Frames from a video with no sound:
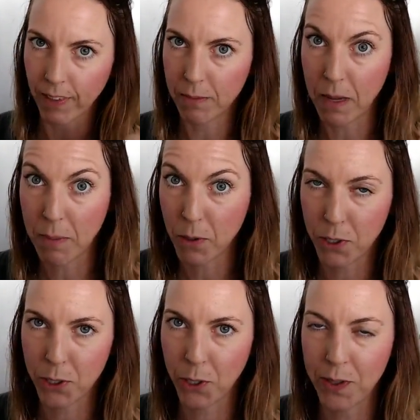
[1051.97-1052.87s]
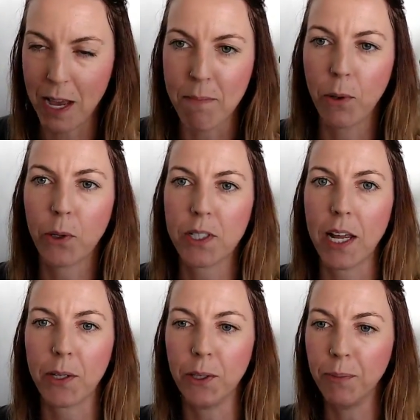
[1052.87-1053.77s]
Maybe you just heard that
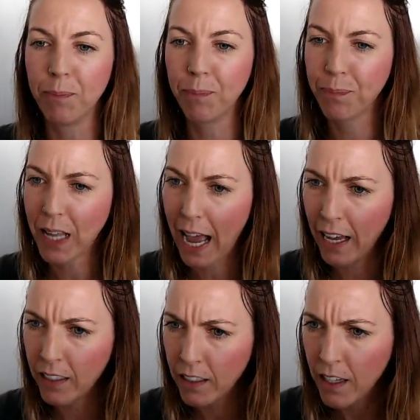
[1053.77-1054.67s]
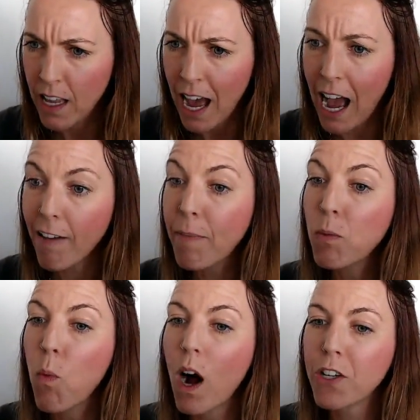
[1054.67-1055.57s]
motorcycle. I've
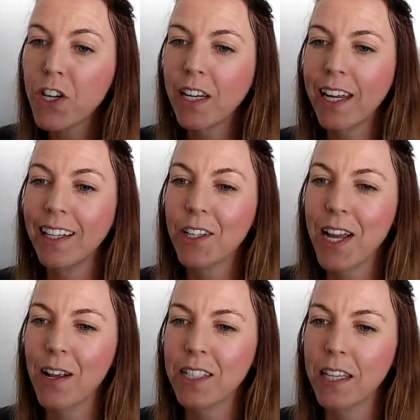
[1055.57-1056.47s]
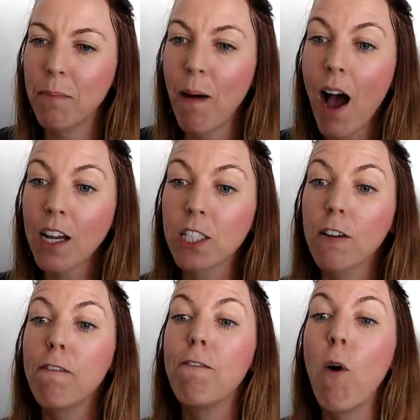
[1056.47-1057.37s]
been watching English Outside the Box
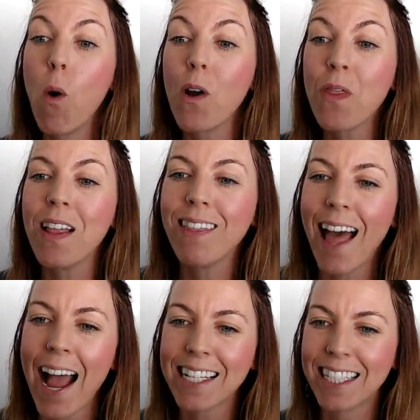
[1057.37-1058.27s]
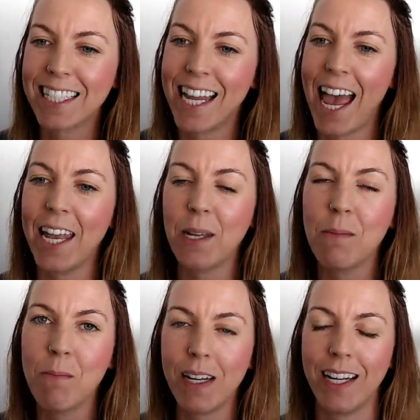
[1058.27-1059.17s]
for the last
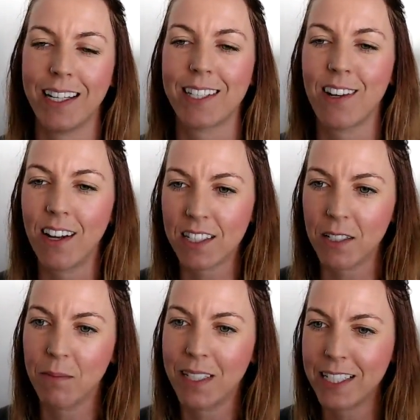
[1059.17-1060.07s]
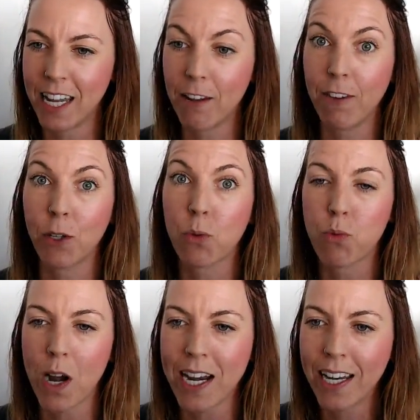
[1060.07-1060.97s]
10 minutes. Awesome, David.
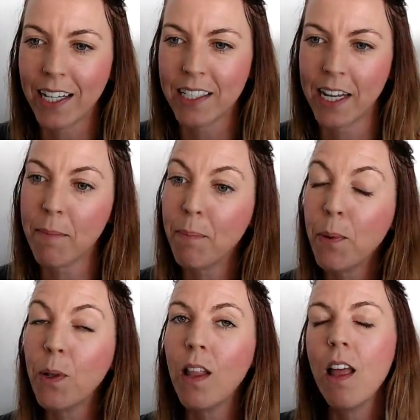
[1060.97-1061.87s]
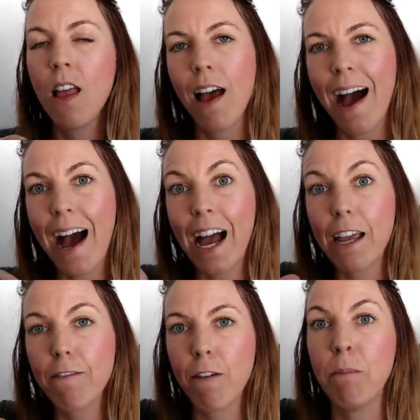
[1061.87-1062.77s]
Great example.
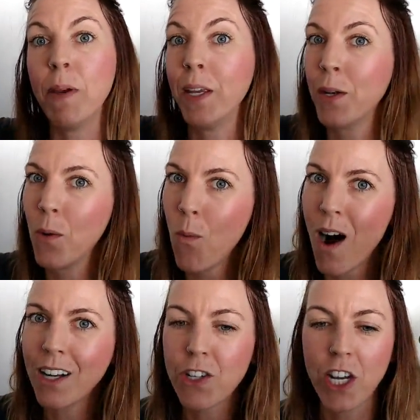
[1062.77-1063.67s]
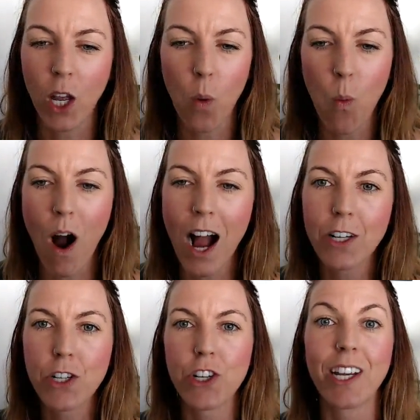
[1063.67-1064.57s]
I've been watching.
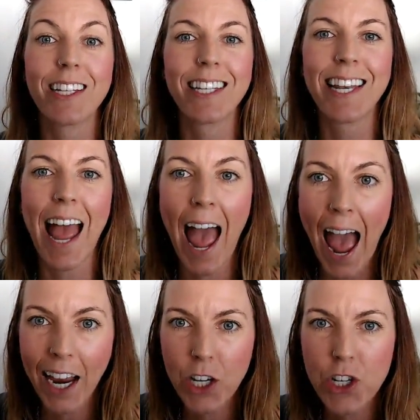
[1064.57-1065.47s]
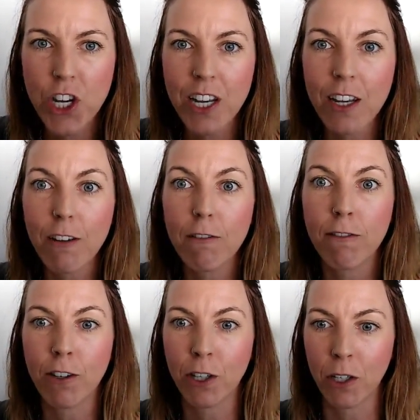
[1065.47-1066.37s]
Watch is an action
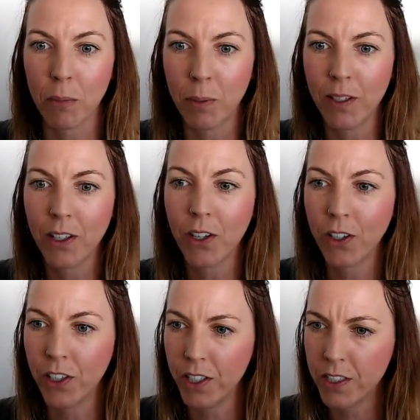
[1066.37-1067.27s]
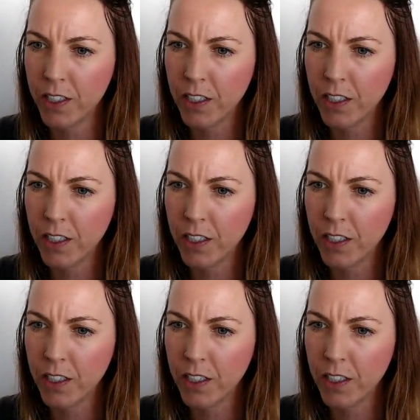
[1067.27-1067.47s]
verb. Good.